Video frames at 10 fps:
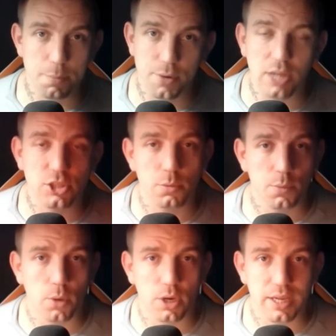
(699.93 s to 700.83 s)
of impression
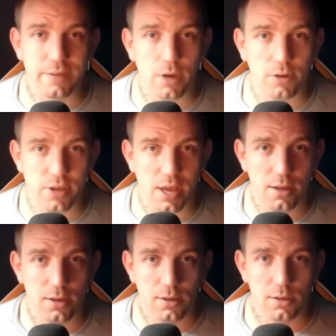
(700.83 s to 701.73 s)
we want to give off
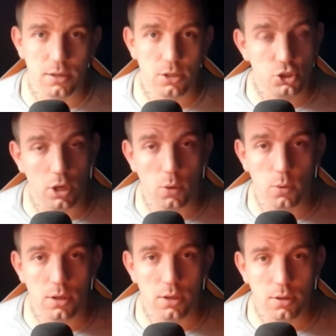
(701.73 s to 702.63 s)
here.
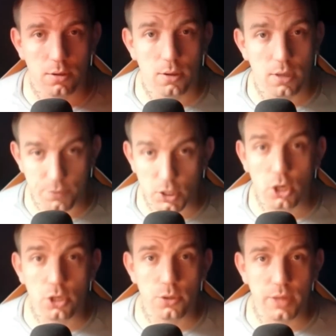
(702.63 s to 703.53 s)
So, if you're
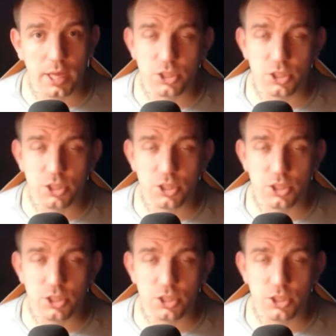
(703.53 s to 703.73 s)
going to do